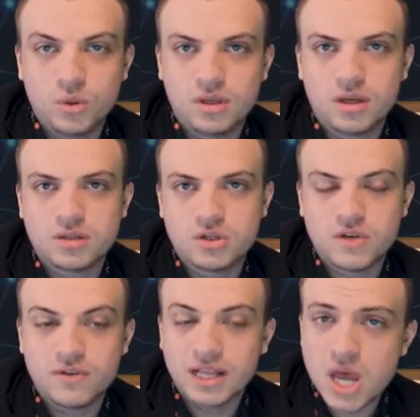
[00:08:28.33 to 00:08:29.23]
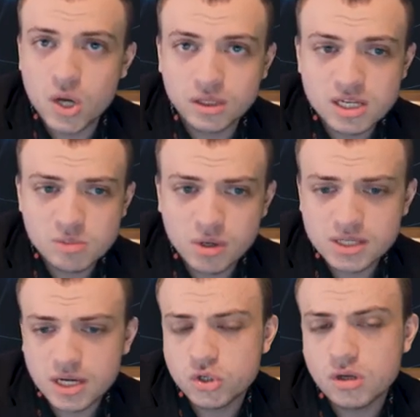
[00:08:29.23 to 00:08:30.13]
takes h7, allowing this, but
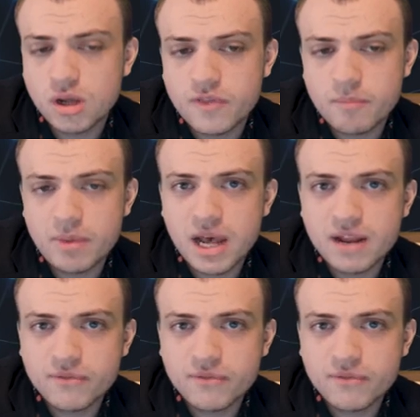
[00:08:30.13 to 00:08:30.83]
it's actually not that bad.